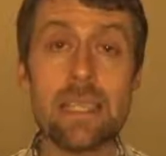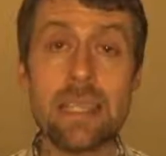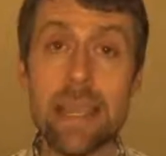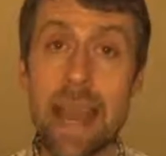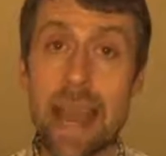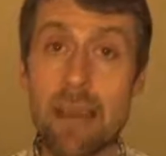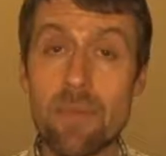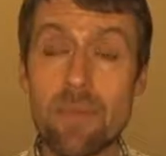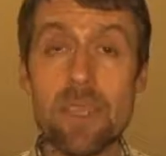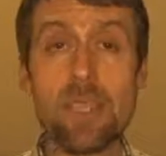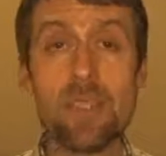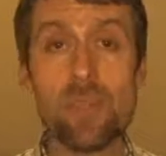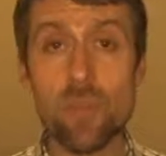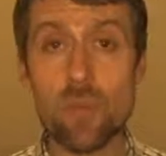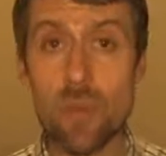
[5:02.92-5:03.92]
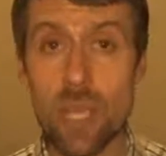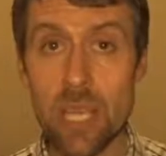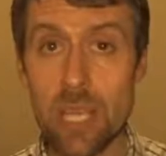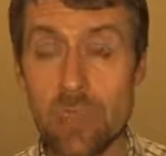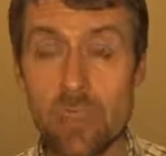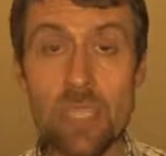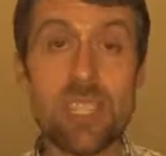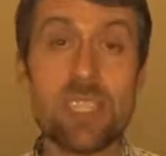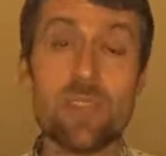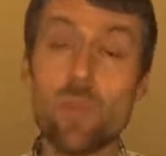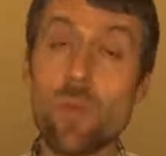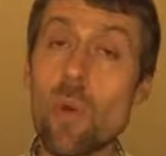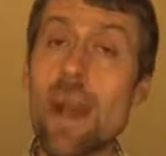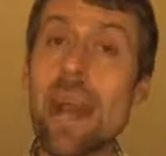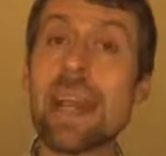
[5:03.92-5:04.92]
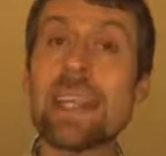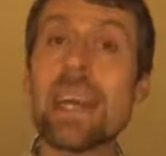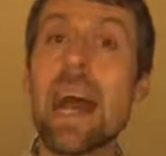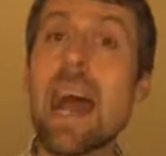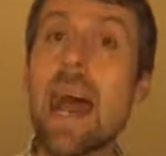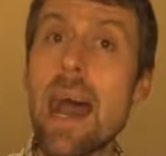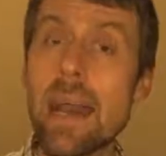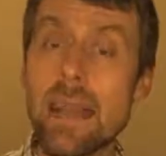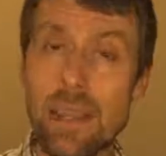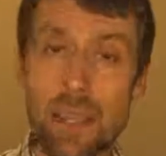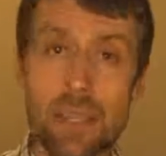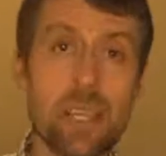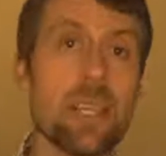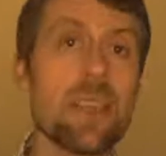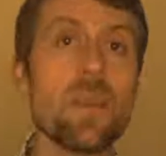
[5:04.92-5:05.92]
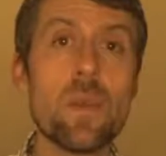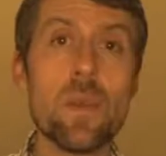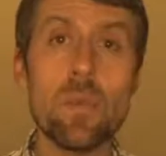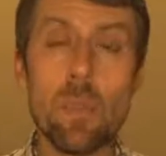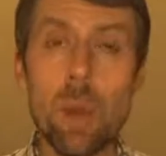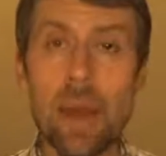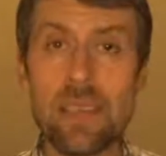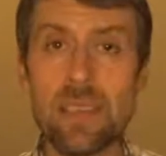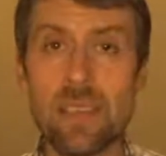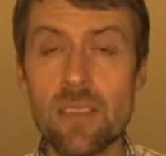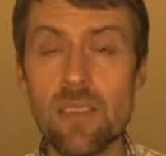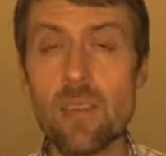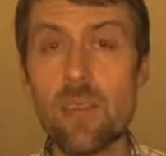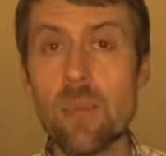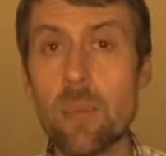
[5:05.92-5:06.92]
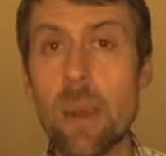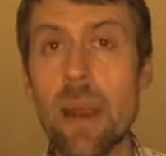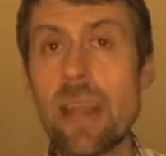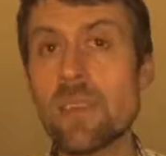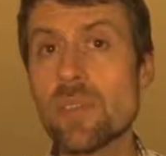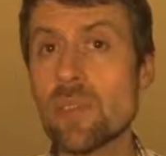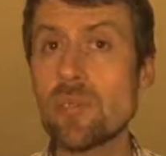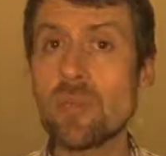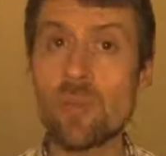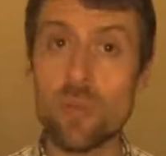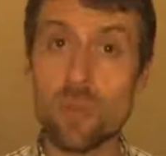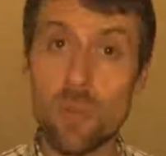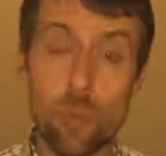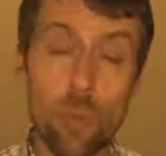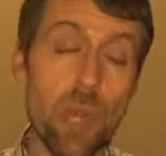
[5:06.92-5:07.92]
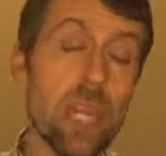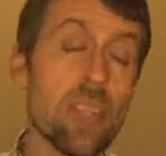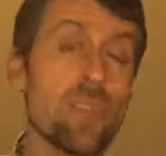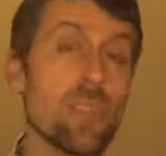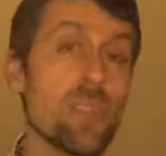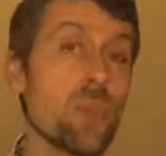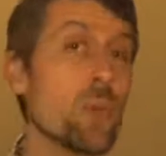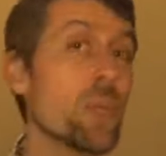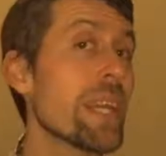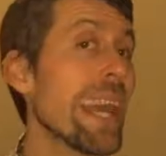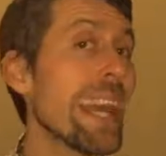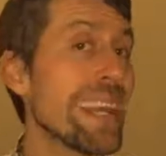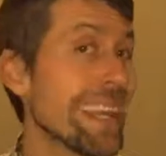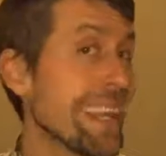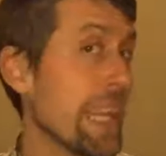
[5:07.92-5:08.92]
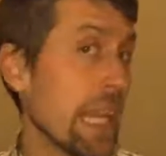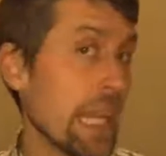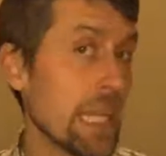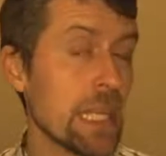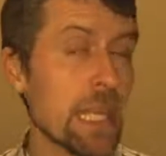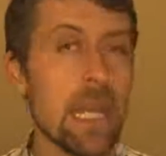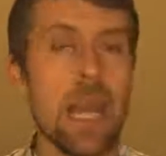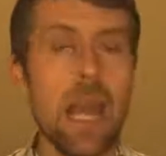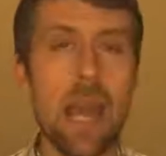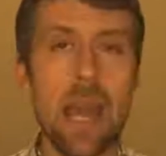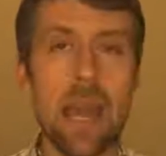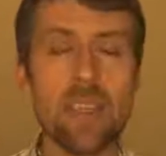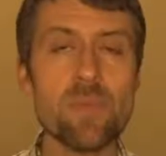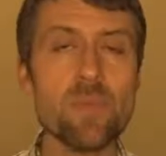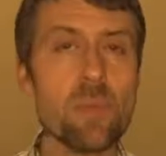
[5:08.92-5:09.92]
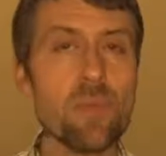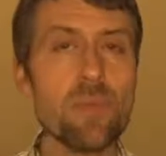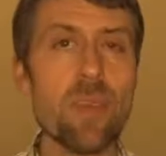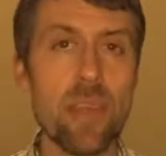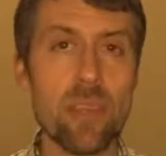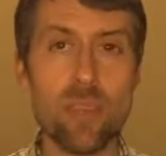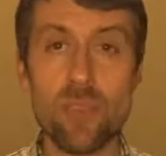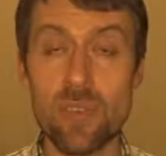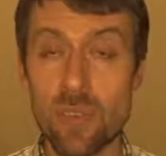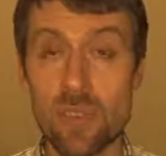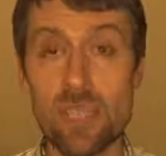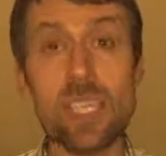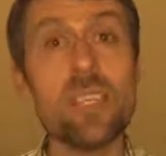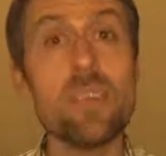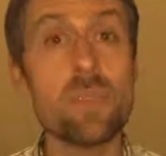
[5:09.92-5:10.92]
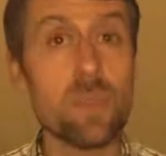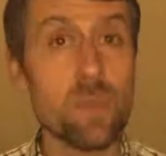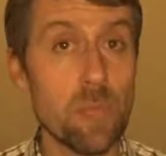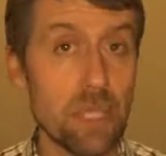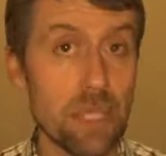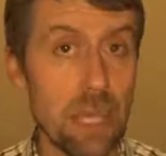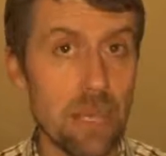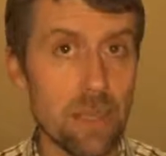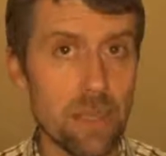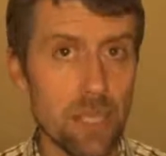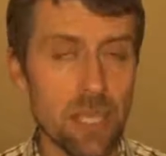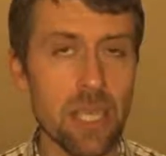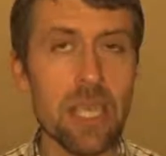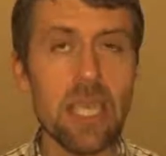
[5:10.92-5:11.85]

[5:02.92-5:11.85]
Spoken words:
the average wage is quite higher in comparison to the wage that you can gain as professional in hospitality.